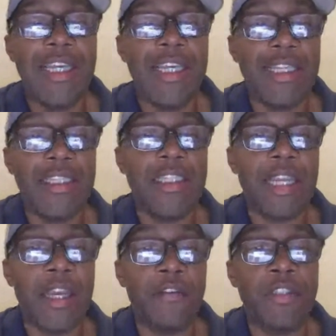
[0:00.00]
each and
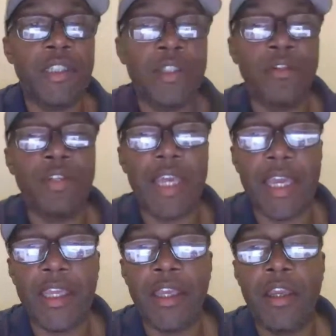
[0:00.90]
every single
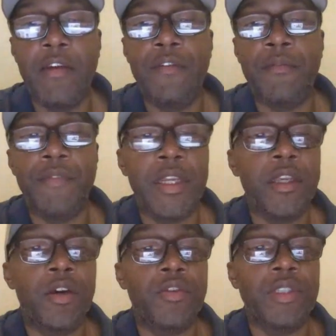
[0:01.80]
day from
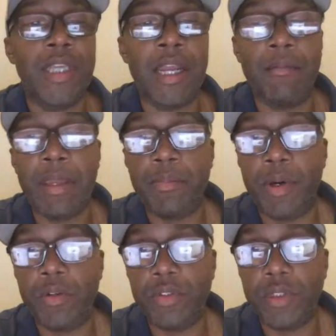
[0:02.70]
videos that I may
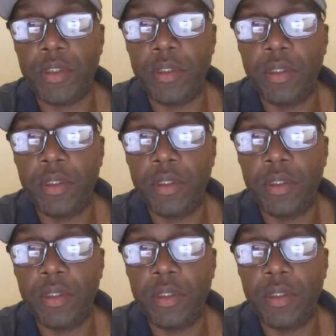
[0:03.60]
post.